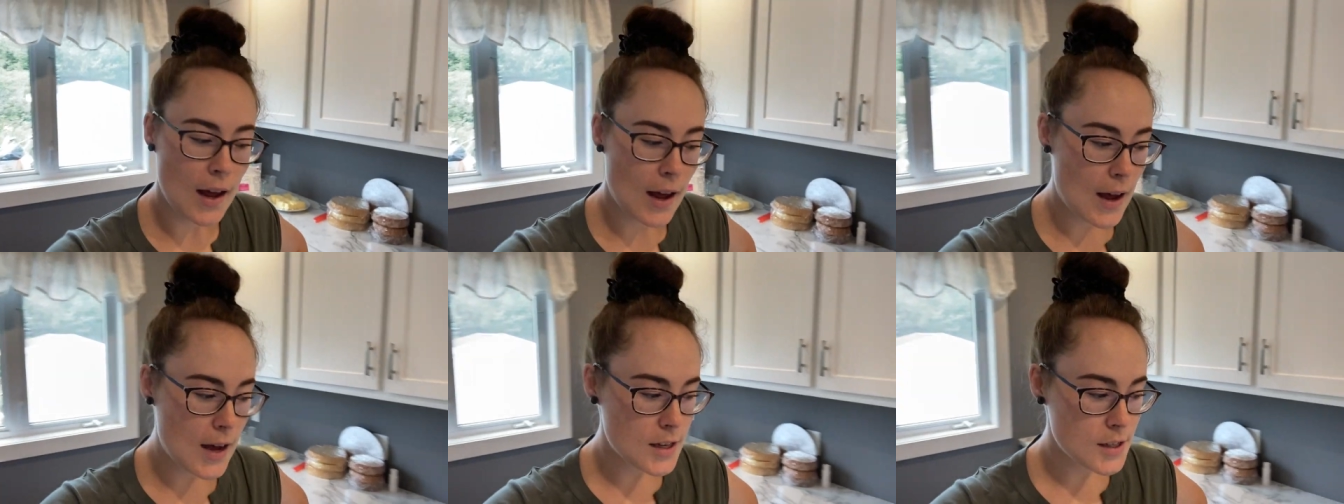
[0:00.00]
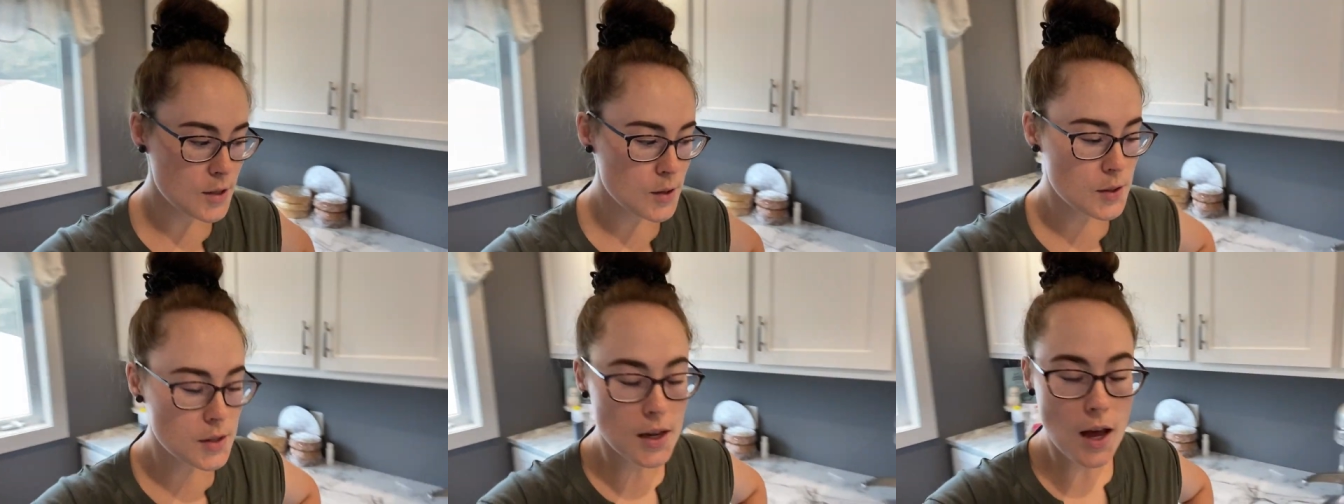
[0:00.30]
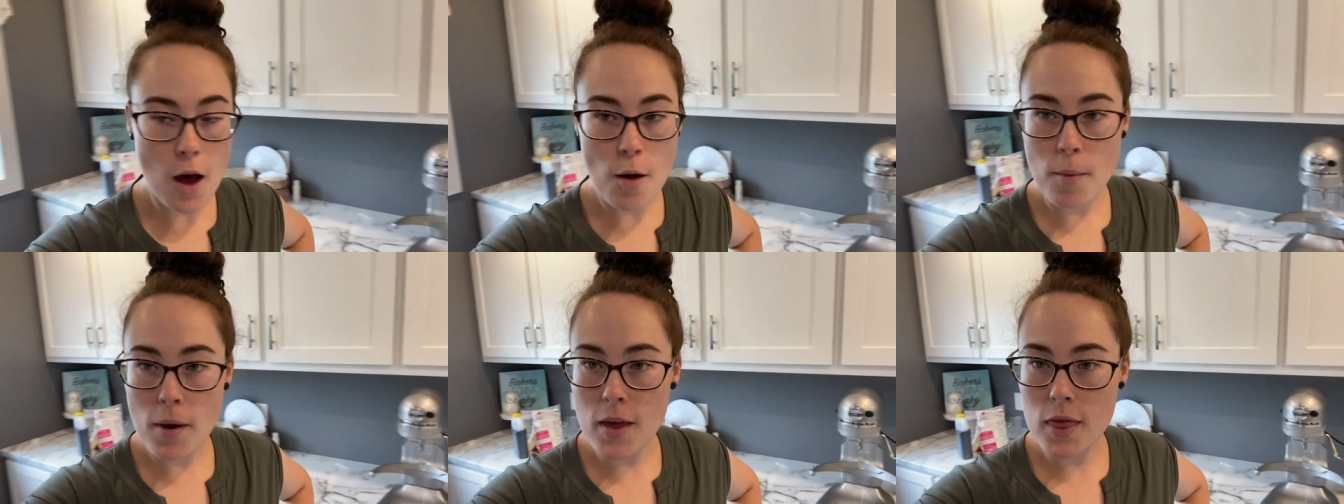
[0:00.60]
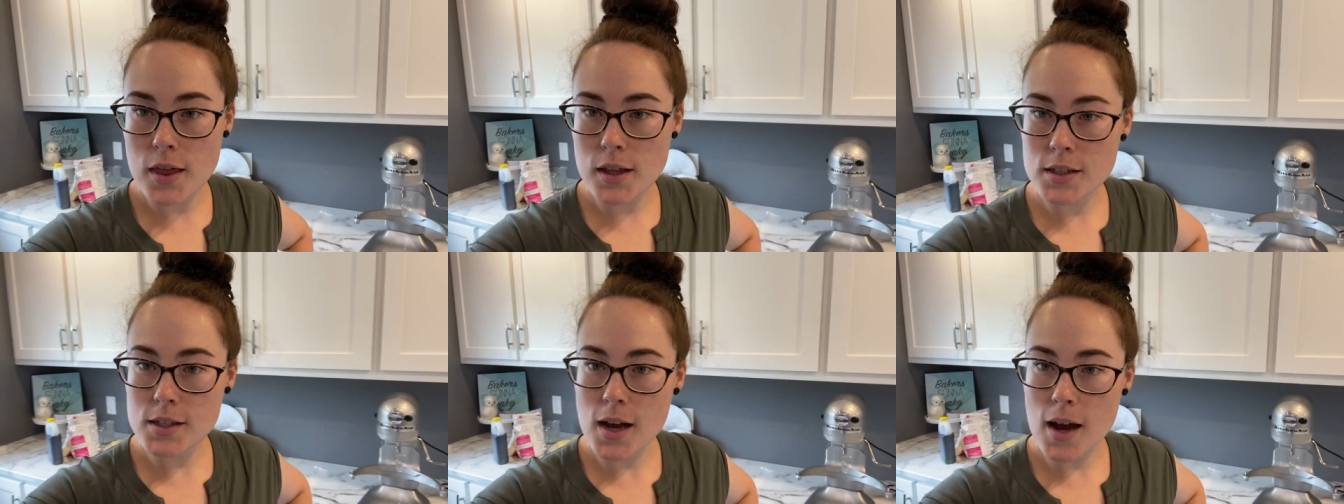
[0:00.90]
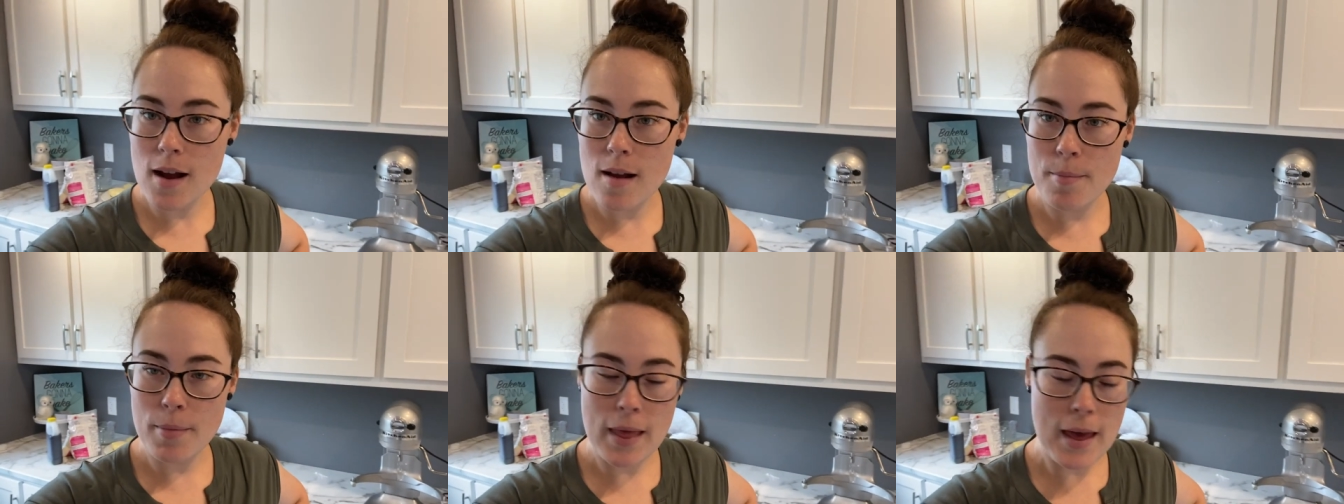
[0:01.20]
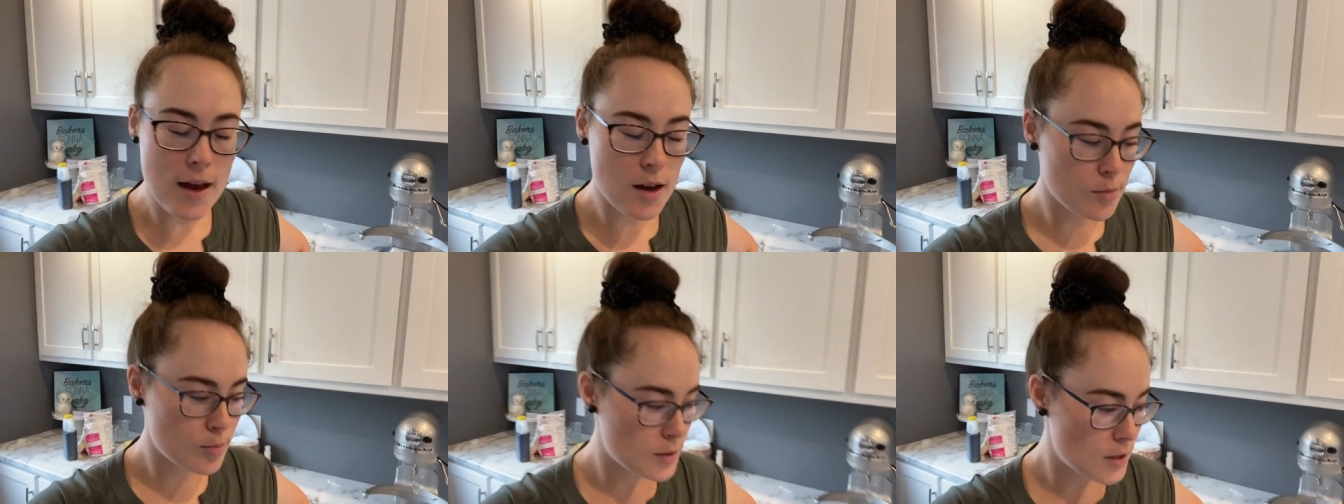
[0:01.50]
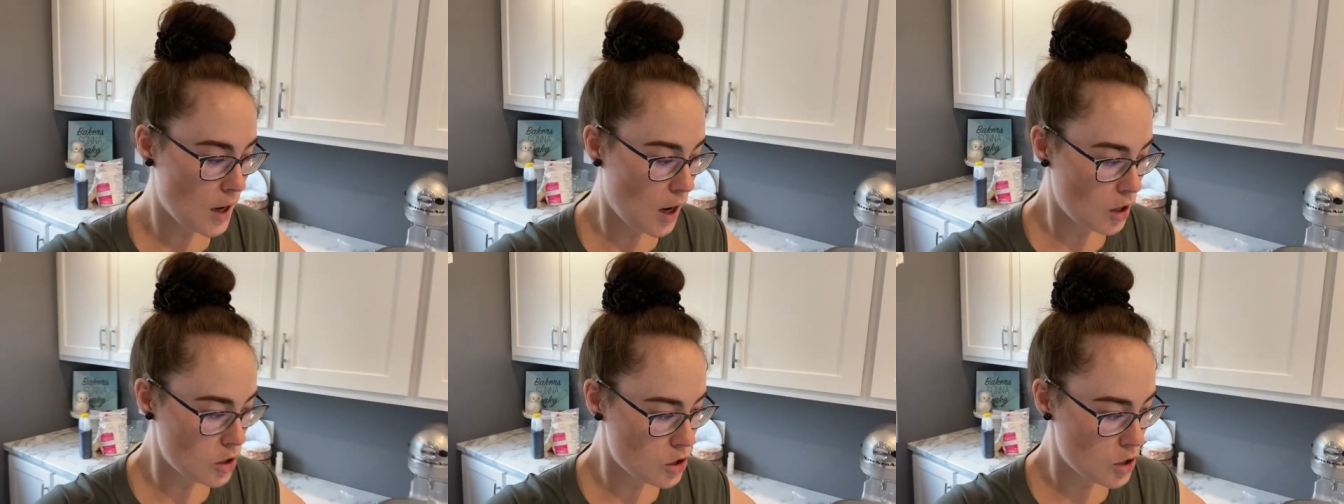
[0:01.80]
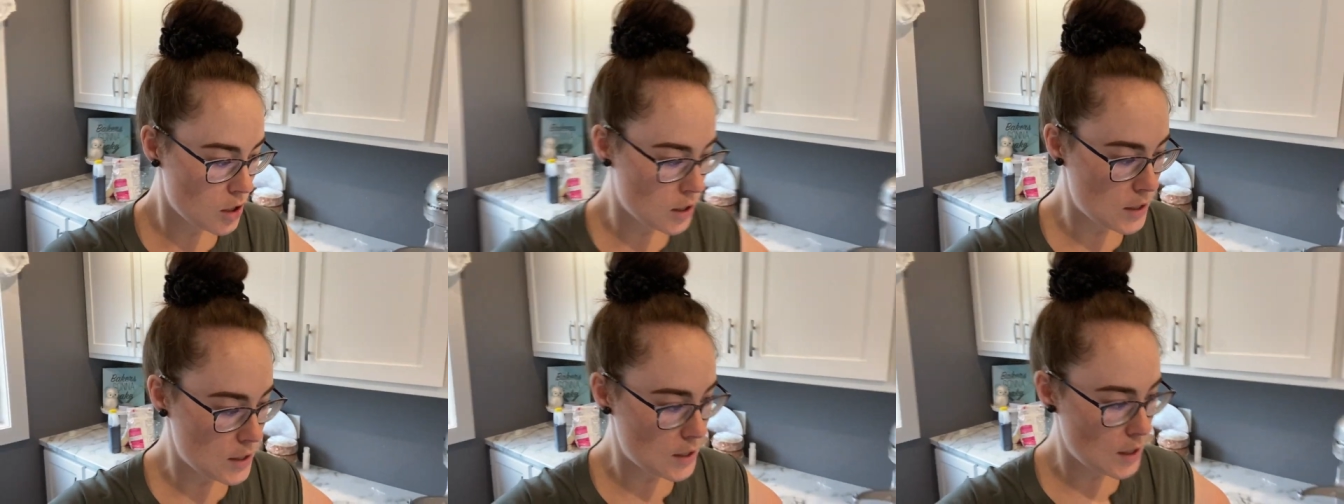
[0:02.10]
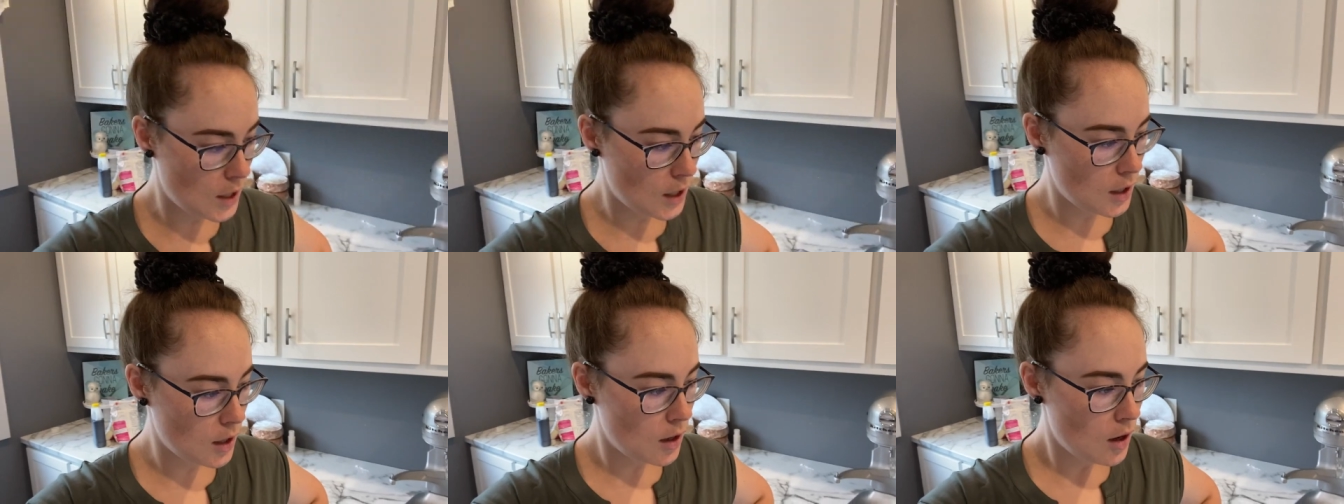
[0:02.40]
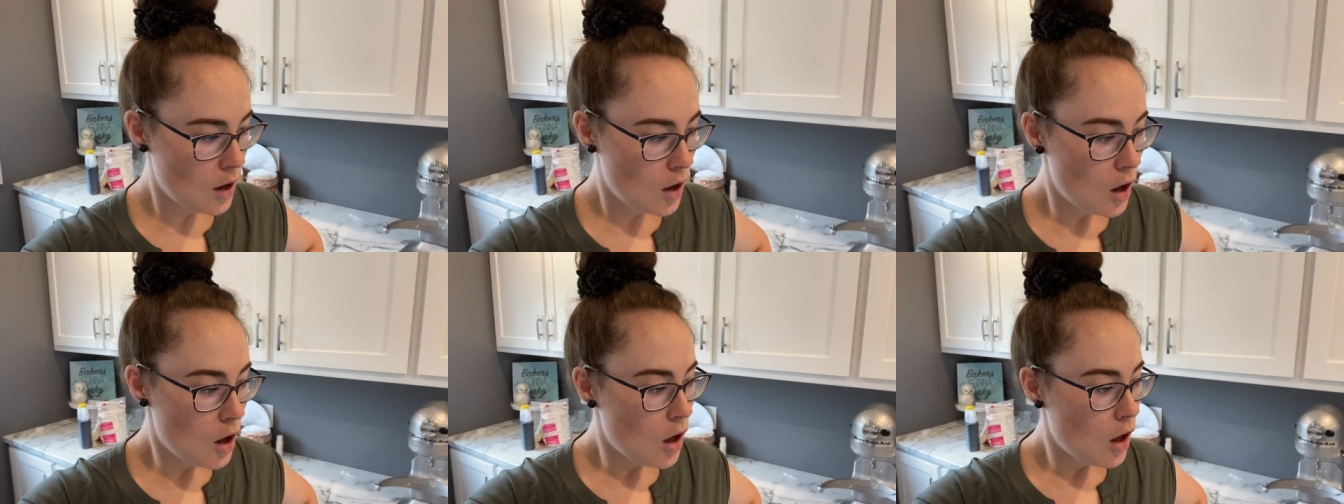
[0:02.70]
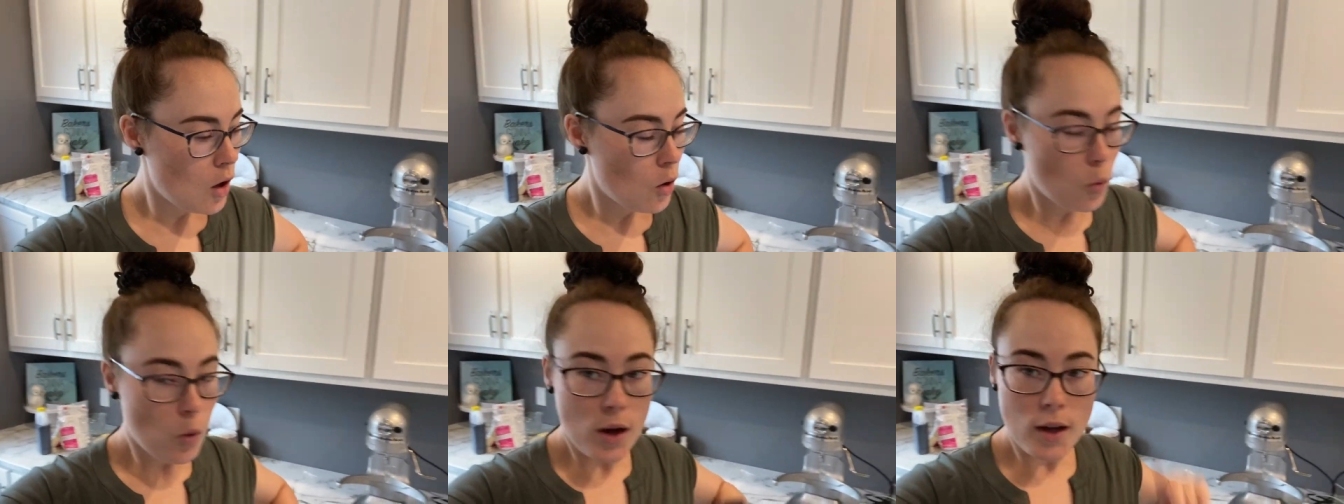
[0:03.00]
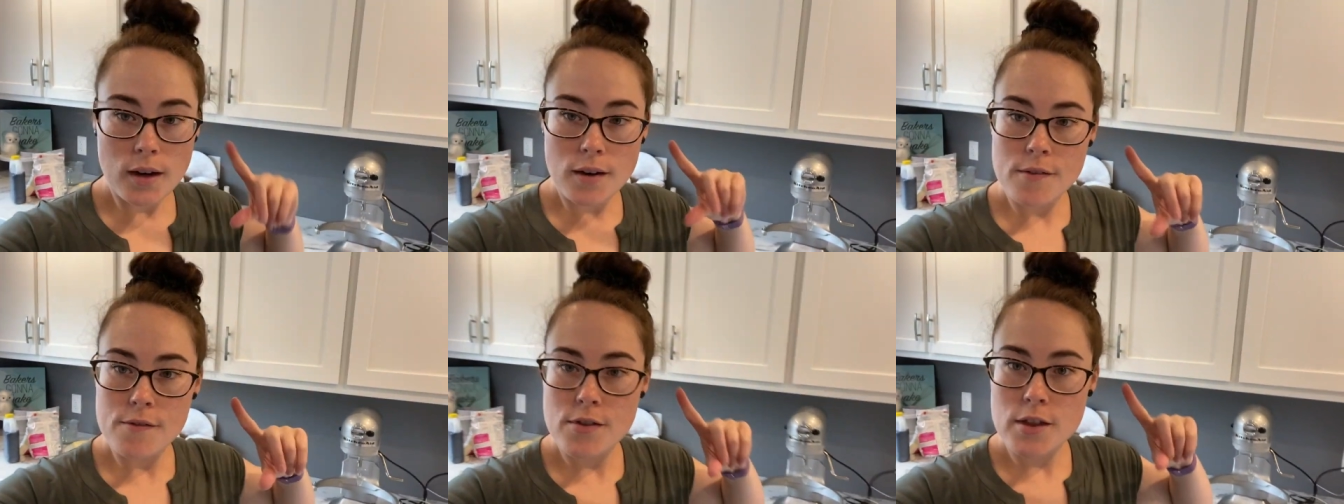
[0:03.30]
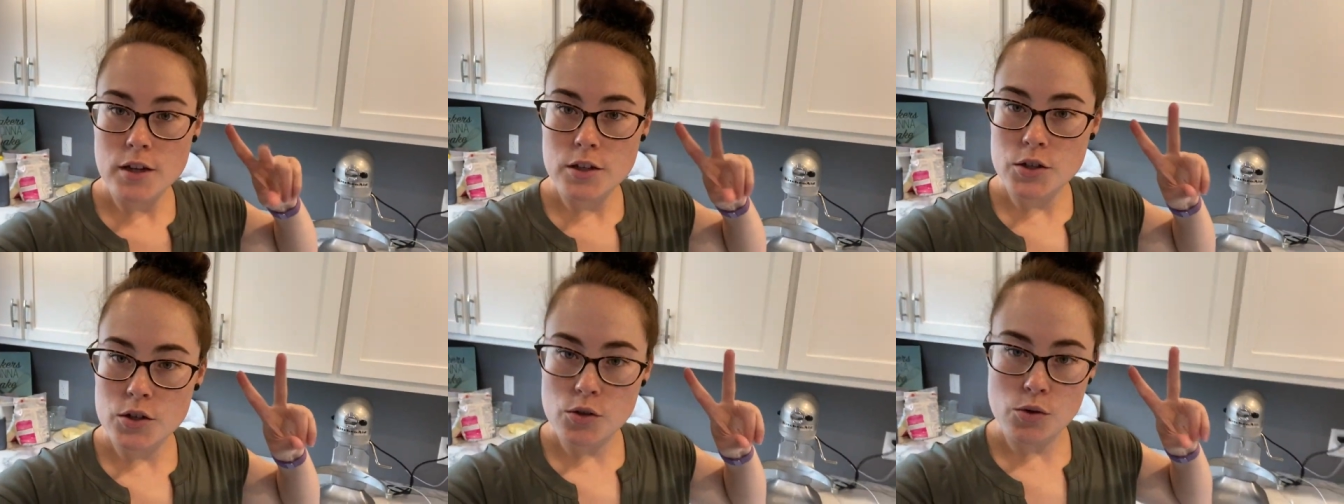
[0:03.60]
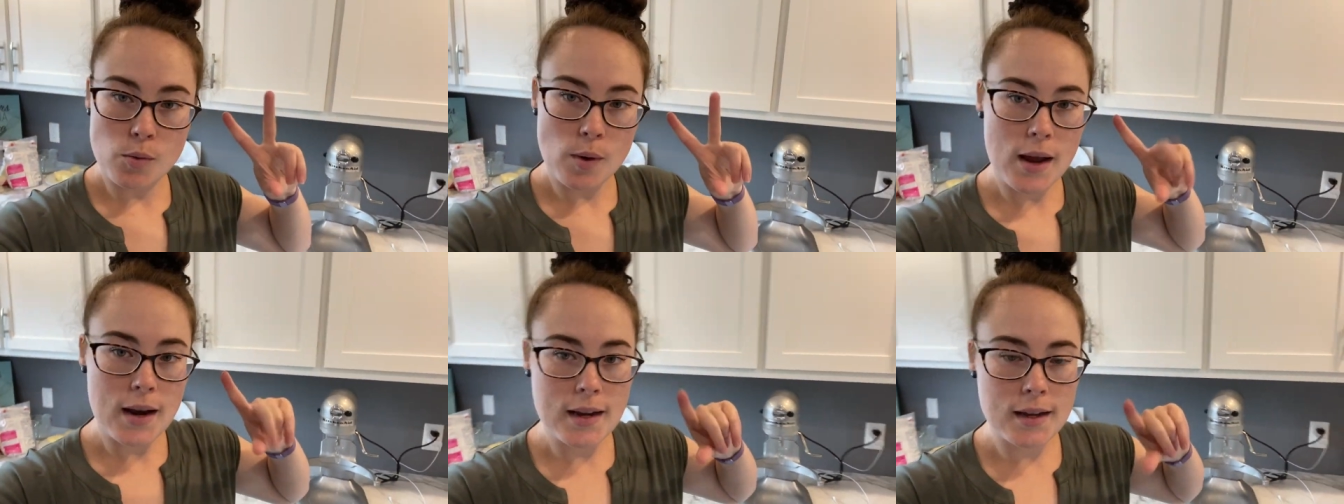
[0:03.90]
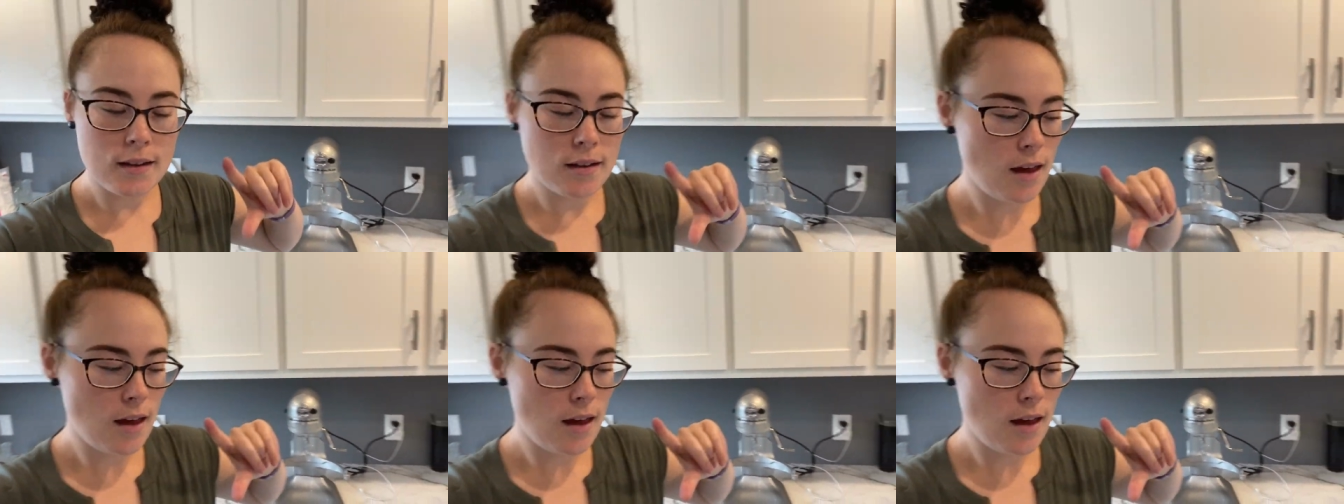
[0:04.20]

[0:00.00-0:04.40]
As you saw by the time lapse, I just did one of the two wedding